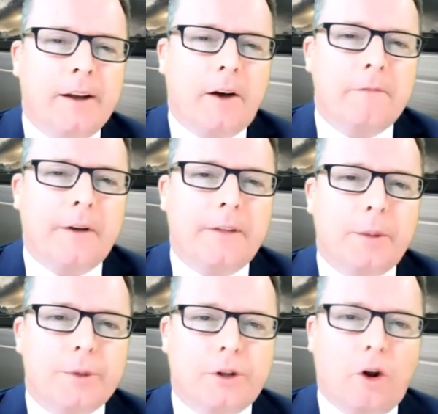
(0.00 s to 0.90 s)
found that
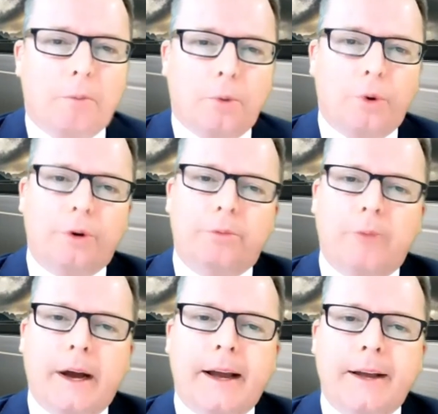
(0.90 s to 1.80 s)
there was a lot more
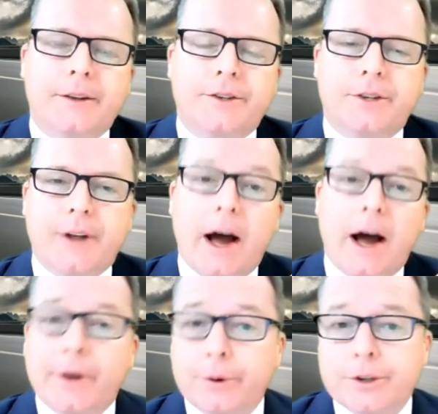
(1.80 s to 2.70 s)

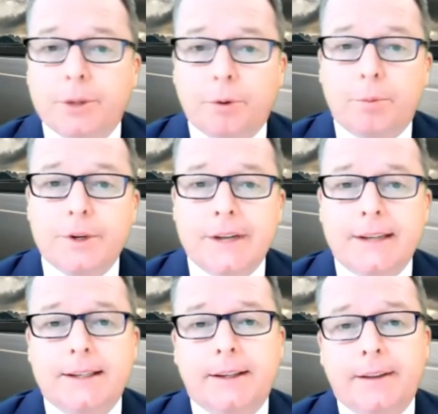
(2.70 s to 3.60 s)
scenarios that were
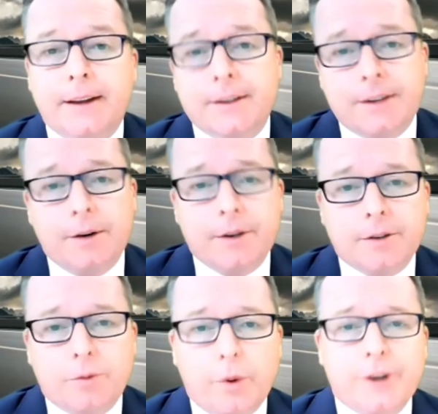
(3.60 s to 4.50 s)
presented, and then a
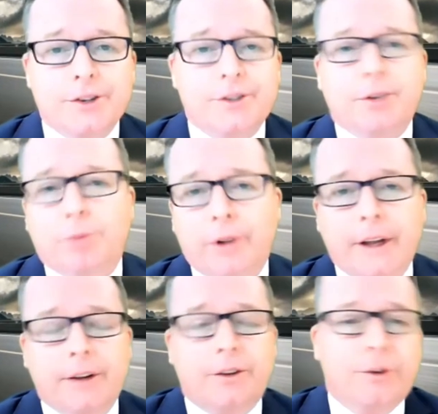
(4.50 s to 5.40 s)
series of questions that
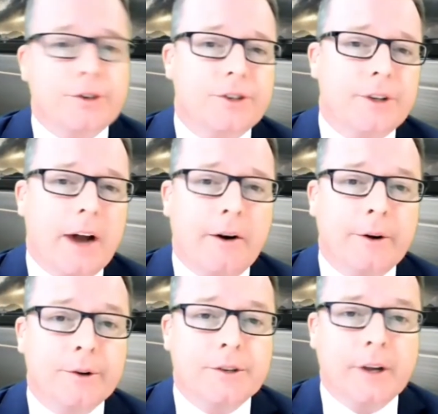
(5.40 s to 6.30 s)
related to those
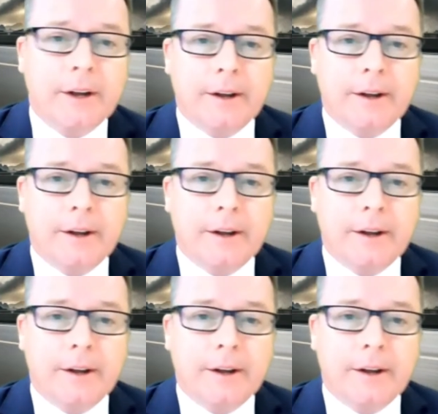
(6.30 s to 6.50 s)
scenarios.